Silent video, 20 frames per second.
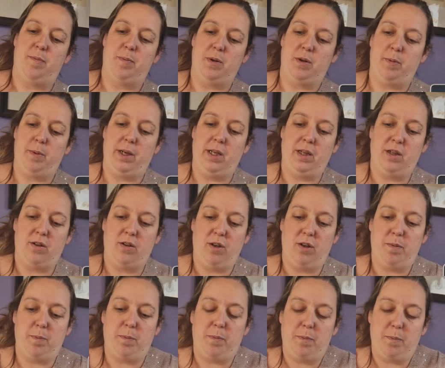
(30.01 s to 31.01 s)
between the
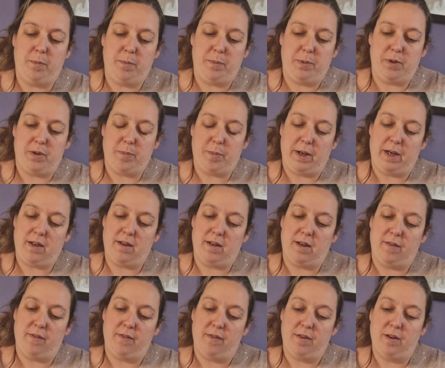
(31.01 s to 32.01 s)
two
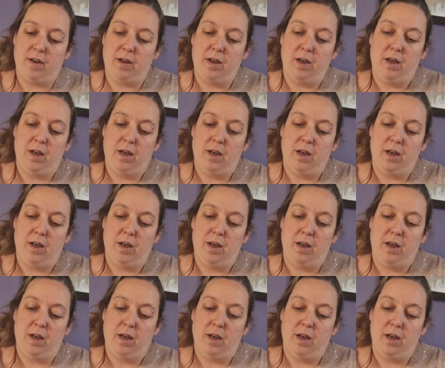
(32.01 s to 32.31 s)
perspectives.